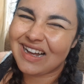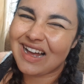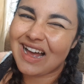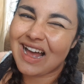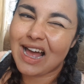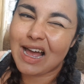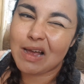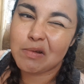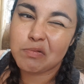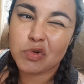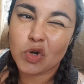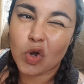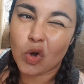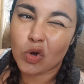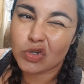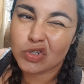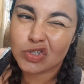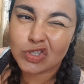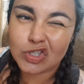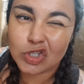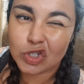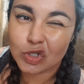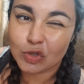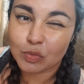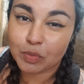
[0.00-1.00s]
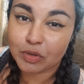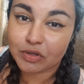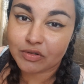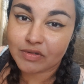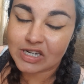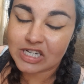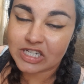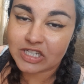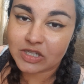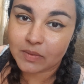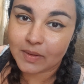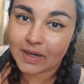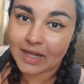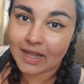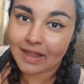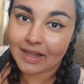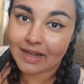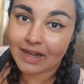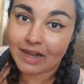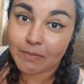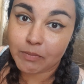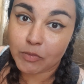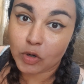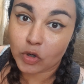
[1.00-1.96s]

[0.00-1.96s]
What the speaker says: I'm not super into it. Like, I'm not